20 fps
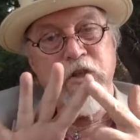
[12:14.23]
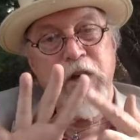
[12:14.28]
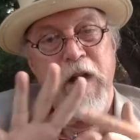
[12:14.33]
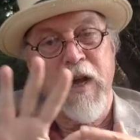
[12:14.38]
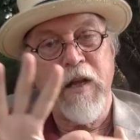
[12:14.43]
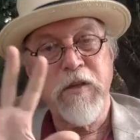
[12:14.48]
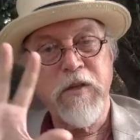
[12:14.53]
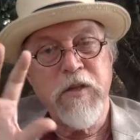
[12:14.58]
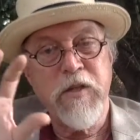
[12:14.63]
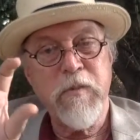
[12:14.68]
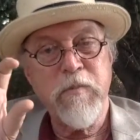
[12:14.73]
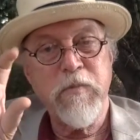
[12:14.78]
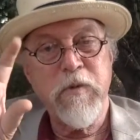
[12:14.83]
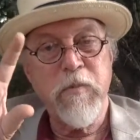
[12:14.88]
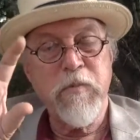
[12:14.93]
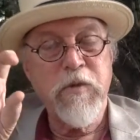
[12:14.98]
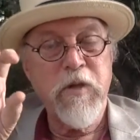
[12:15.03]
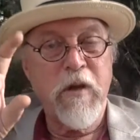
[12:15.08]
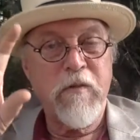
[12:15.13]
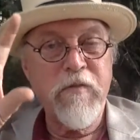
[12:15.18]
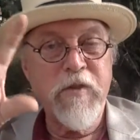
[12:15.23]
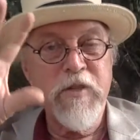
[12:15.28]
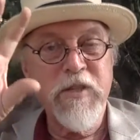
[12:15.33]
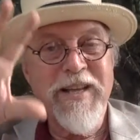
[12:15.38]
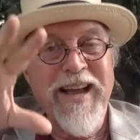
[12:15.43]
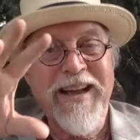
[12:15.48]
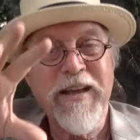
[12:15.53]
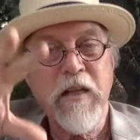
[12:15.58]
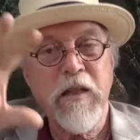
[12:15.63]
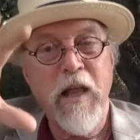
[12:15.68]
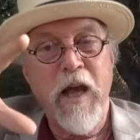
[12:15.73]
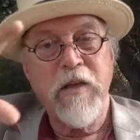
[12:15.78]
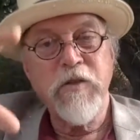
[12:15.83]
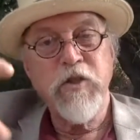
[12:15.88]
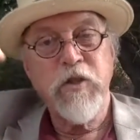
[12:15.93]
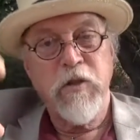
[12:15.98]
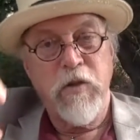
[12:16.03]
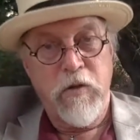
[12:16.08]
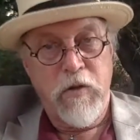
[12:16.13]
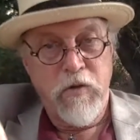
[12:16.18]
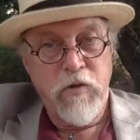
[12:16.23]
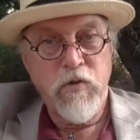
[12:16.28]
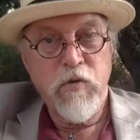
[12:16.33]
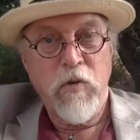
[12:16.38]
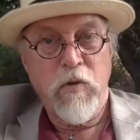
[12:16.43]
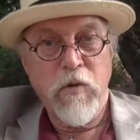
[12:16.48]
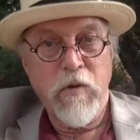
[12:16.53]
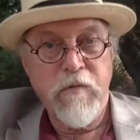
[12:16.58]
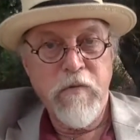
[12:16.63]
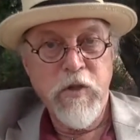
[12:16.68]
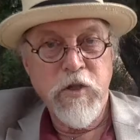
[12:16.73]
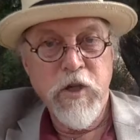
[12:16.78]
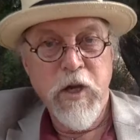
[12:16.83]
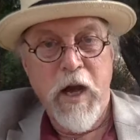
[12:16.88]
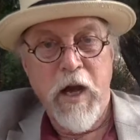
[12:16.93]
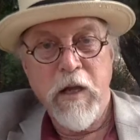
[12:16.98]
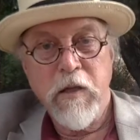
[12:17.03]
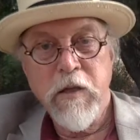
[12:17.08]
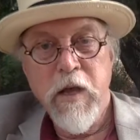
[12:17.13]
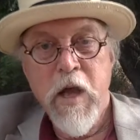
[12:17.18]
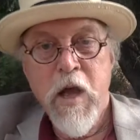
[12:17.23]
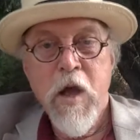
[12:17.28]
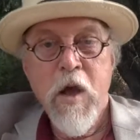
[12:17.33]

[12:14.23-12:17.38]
child's symptoms of the psychological control of the child.